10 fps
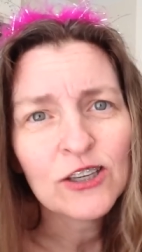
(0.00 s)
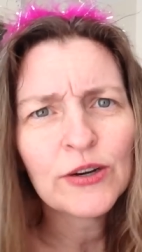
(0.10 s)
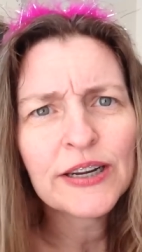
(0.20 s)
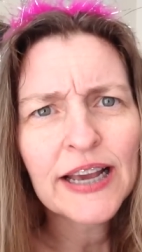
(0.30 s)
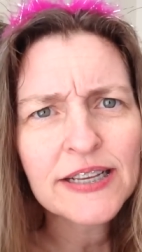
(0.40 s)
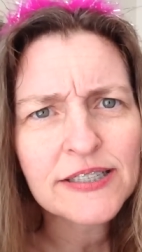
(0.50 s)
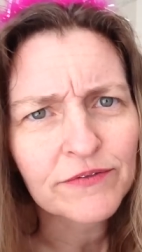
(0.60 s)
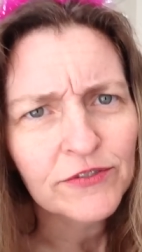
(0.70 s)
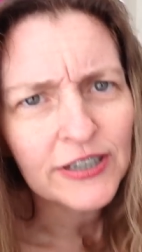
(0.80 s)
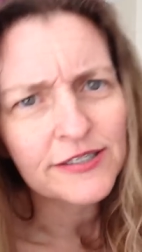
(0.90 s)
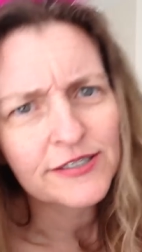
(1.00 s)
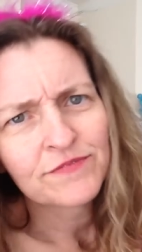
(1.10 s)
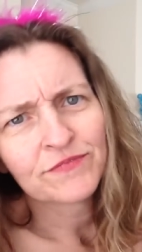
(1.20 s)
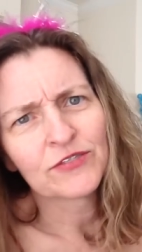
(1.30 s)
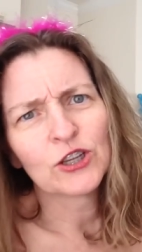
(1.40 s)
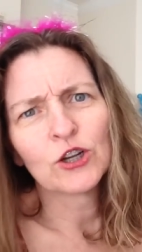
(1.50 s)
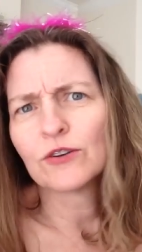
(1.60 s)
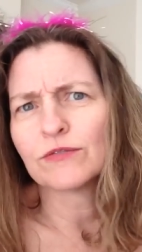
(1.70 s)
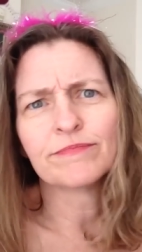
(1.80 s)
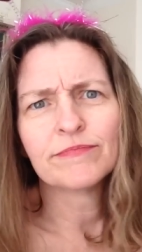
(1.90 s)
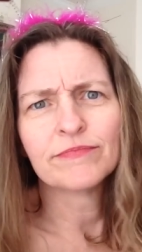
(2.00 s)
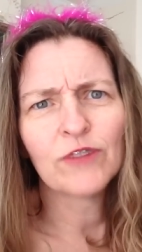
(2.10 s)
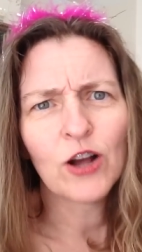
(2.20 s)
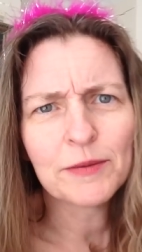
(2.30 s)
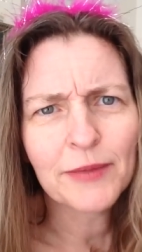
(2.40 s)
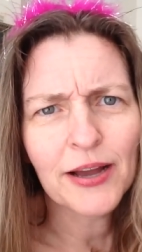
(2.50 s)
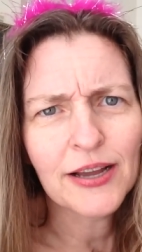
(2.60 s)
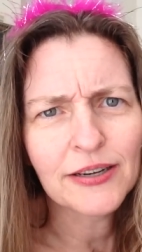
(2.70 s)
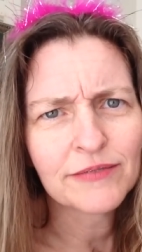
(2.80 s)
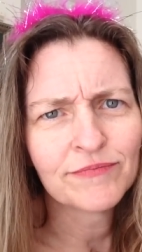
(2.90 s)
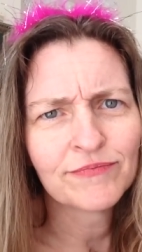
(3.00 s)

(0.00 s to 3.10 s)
you need to ask some friends. You're falling behind.